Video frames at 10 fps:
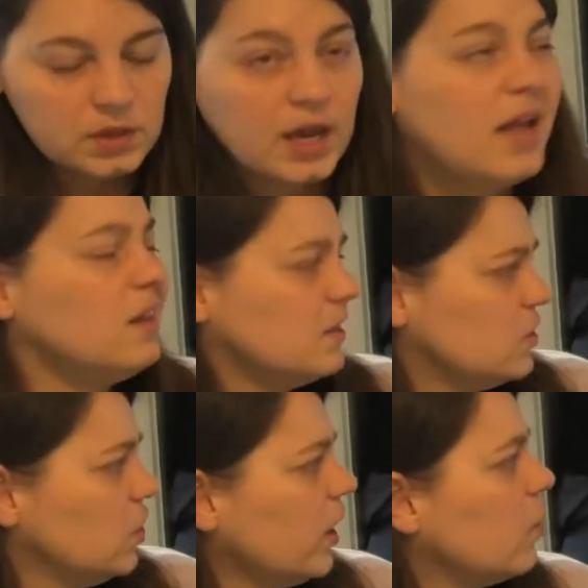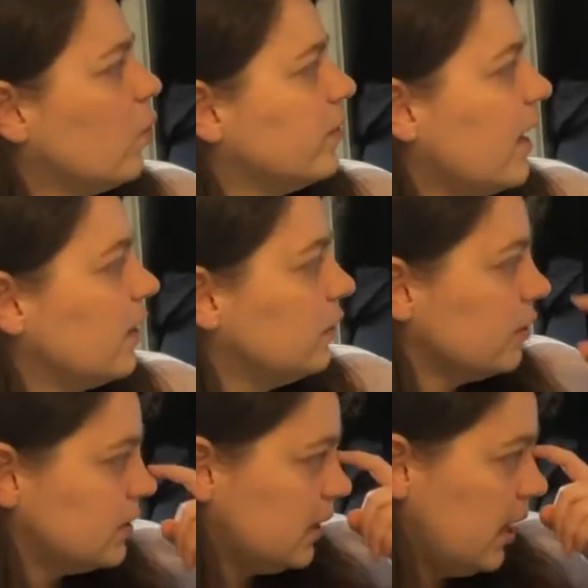Okay, let's look at what that
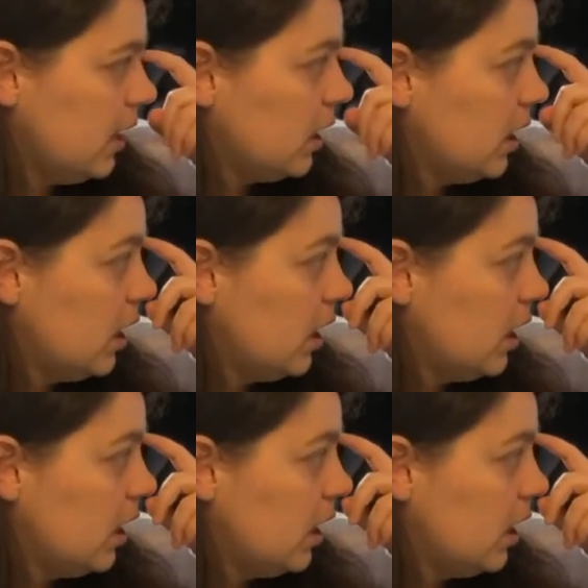looks like.